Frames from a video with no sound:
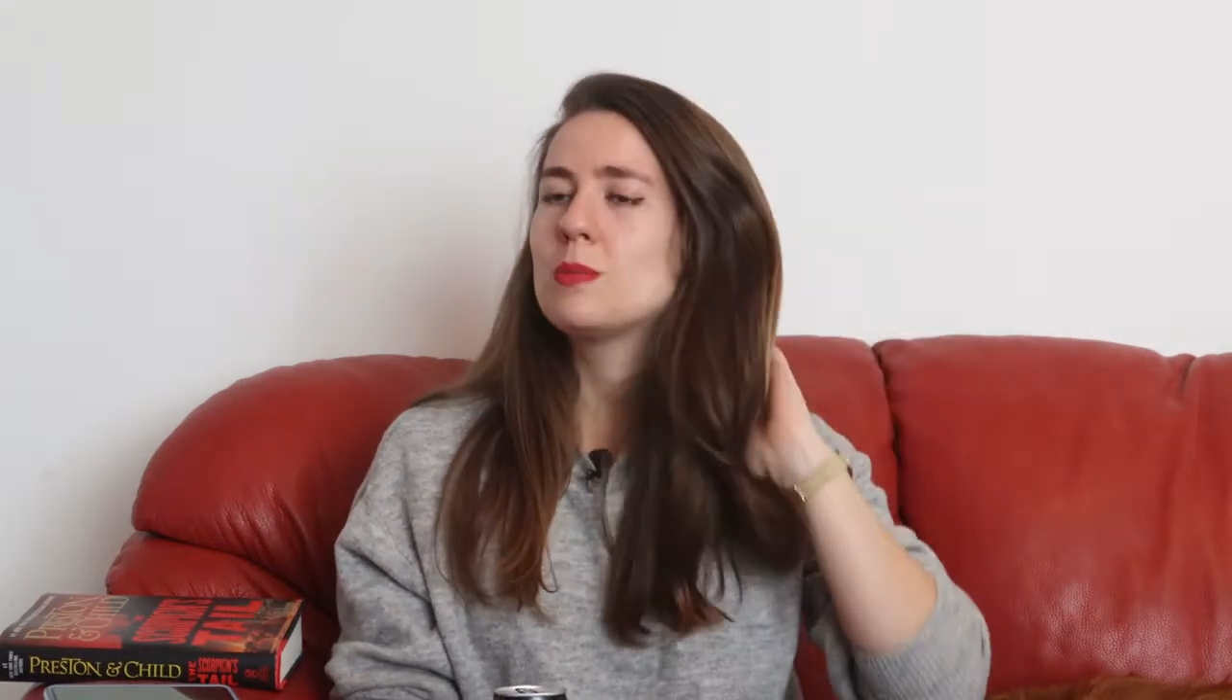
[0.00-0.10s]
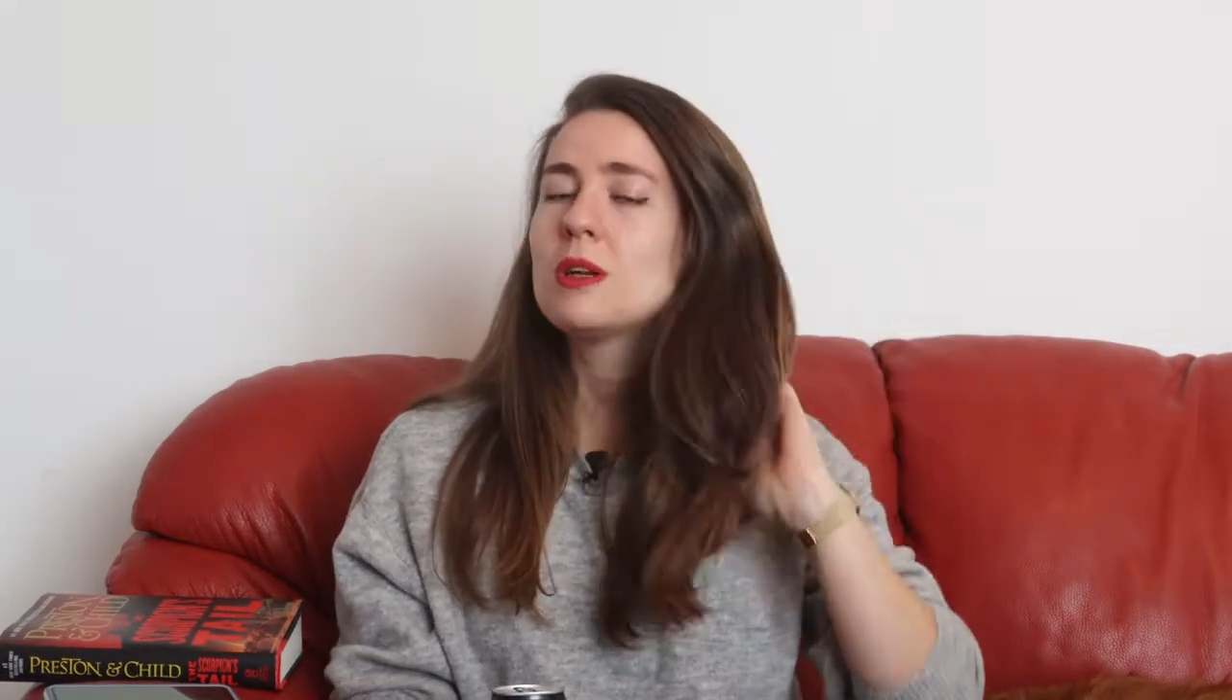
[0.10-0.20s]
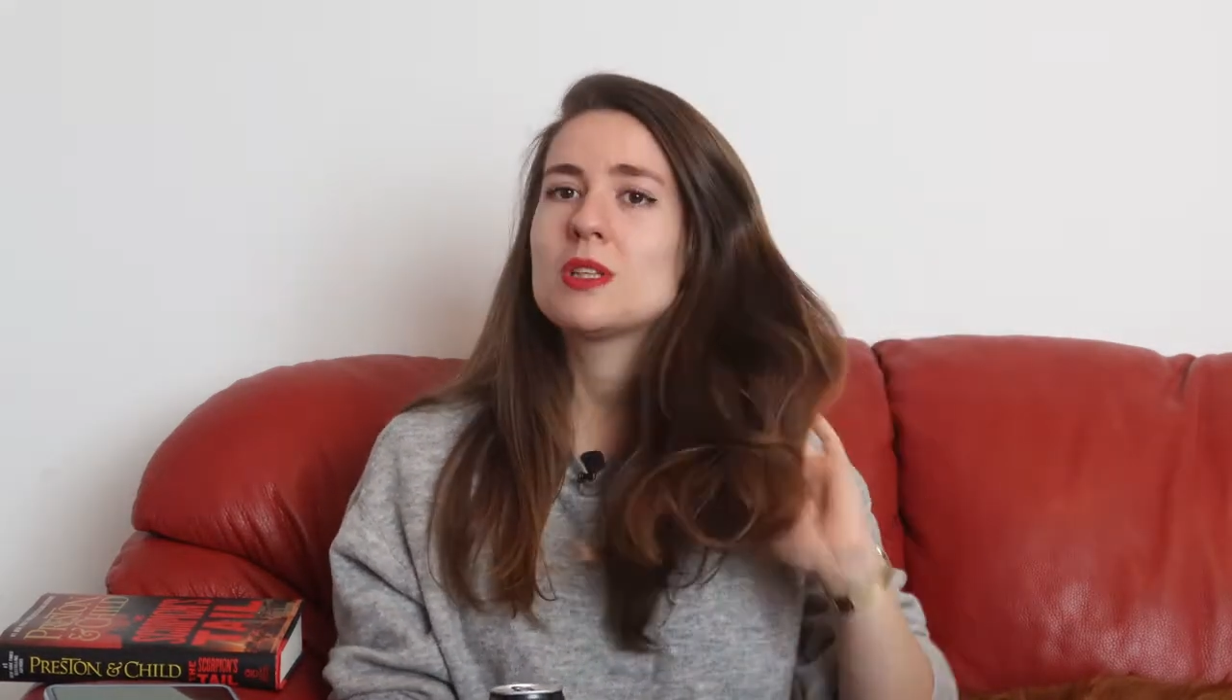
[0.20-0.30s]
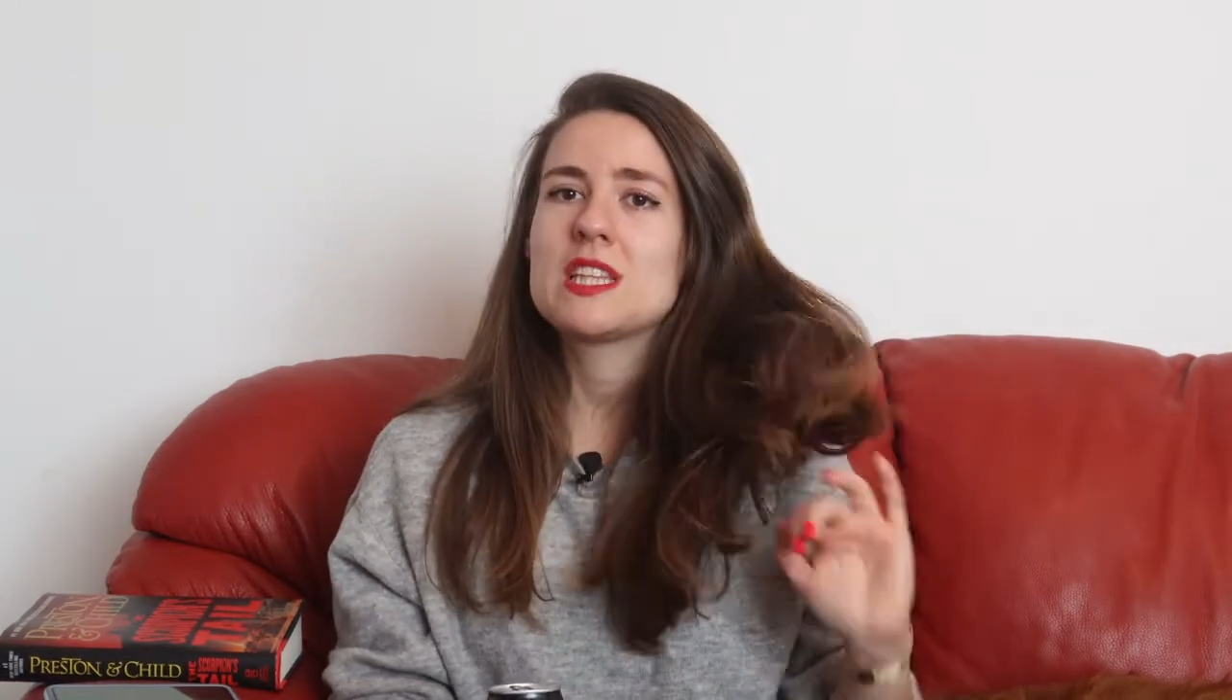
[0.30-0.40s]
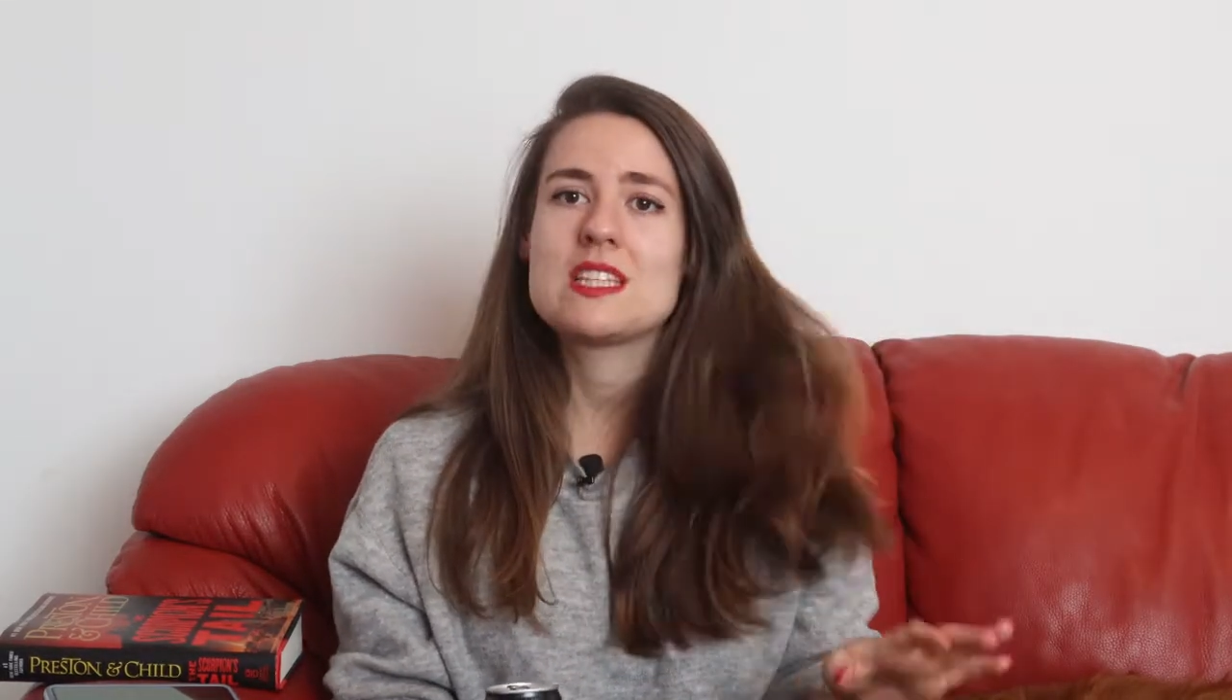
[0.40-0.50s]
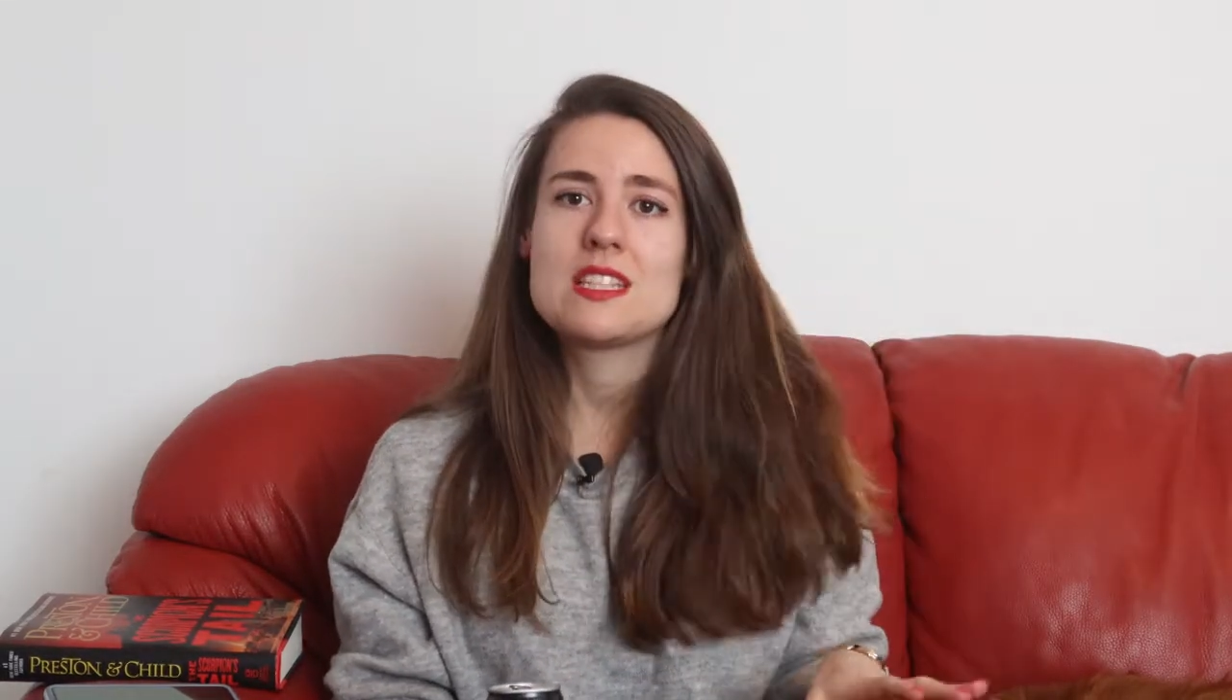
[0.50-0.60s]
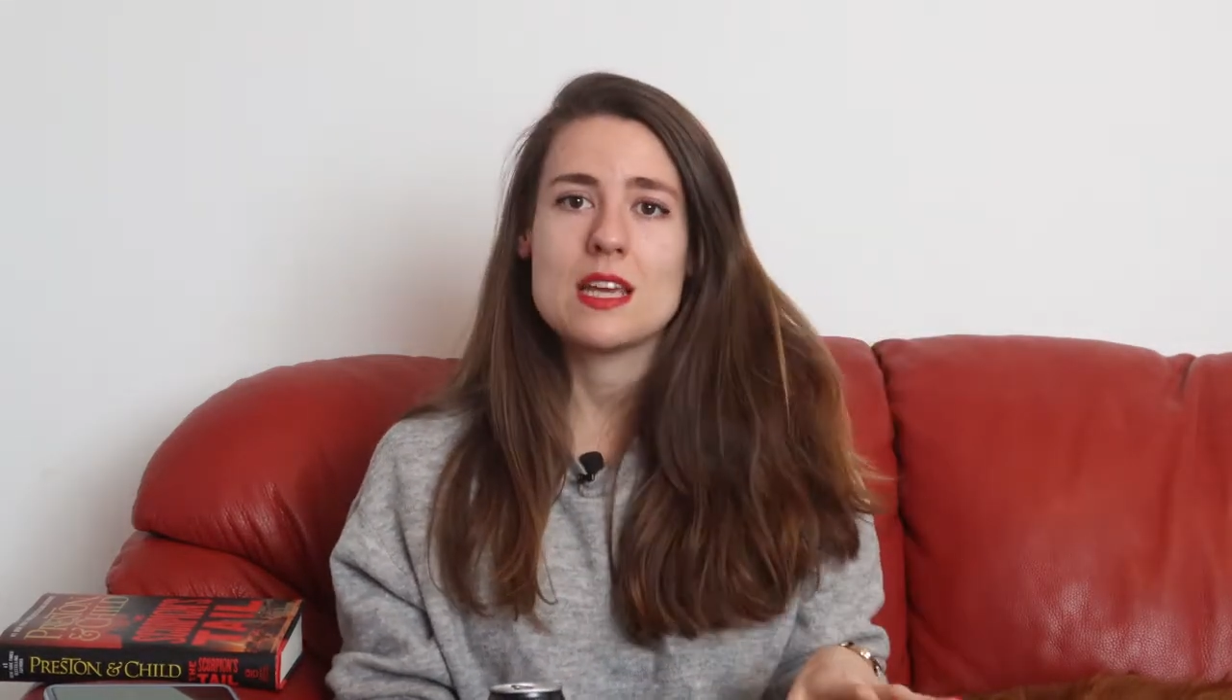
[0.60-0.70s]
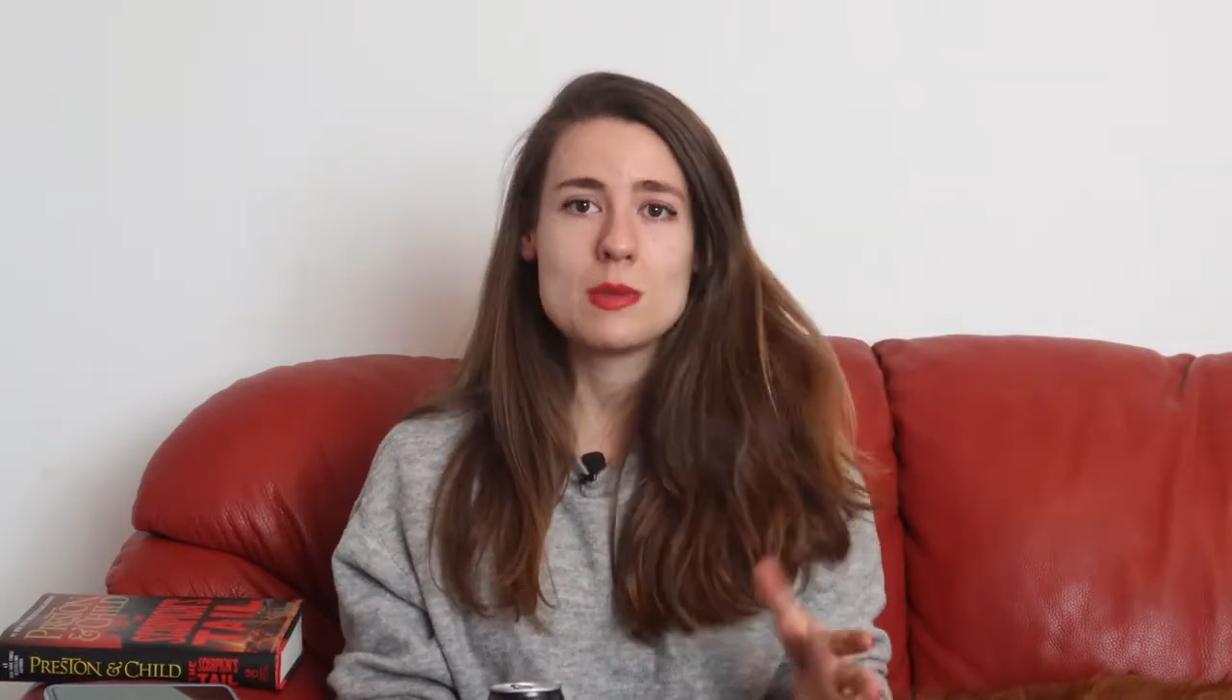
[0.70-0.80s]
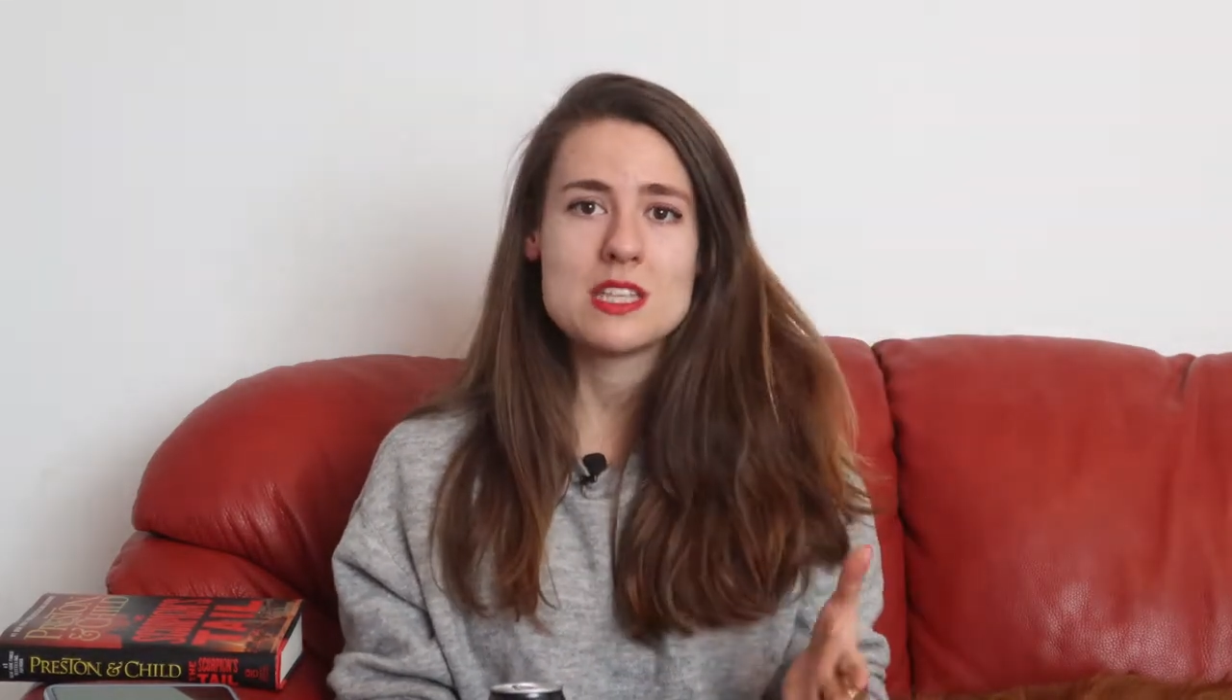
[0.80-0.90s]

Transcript: been with the same